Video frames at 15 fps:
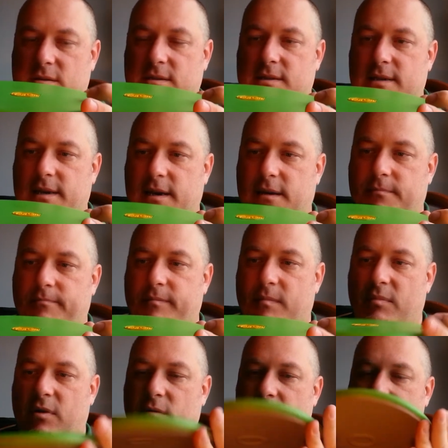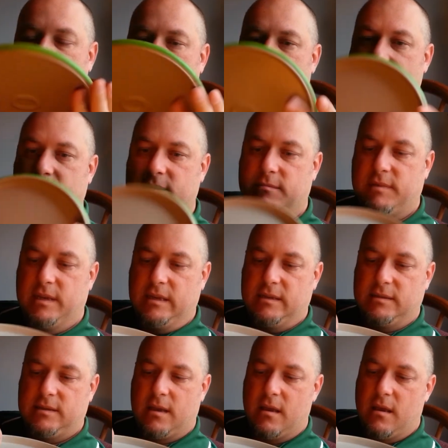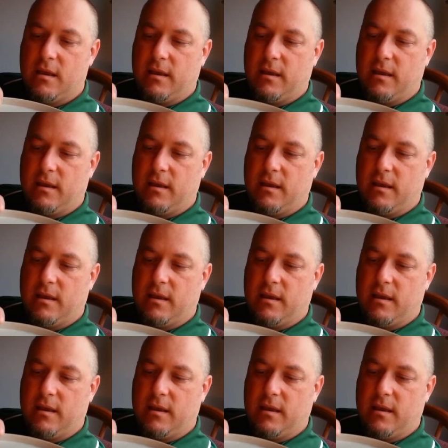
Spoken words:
you see, but what's awesome is